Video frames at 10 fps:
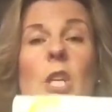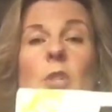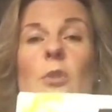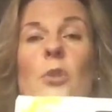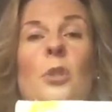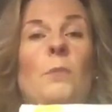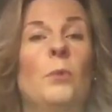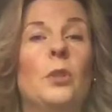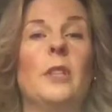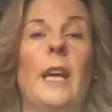So you can
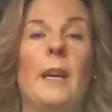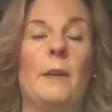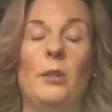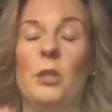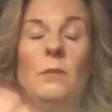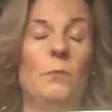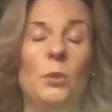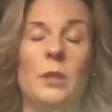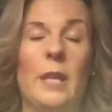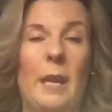more than
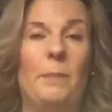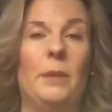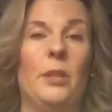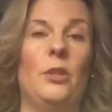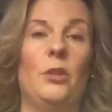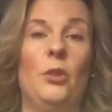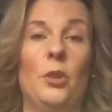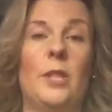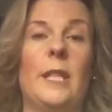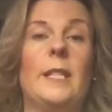happily
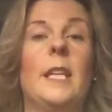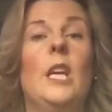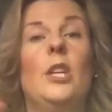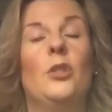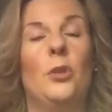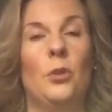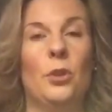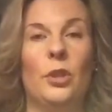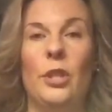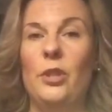use this to
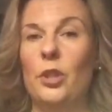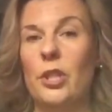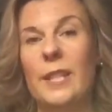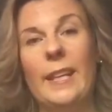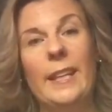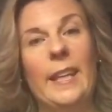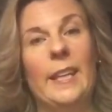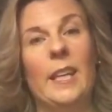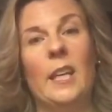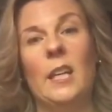clean your sink
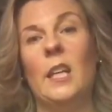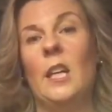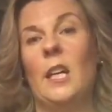area.